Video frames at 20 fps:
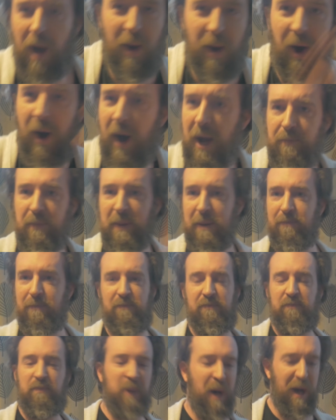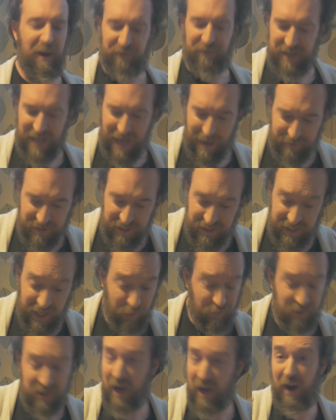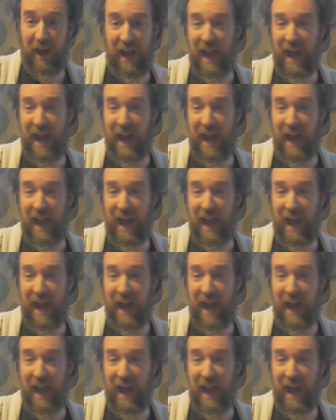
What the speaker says: I'd be perfectly happy to gig with that. I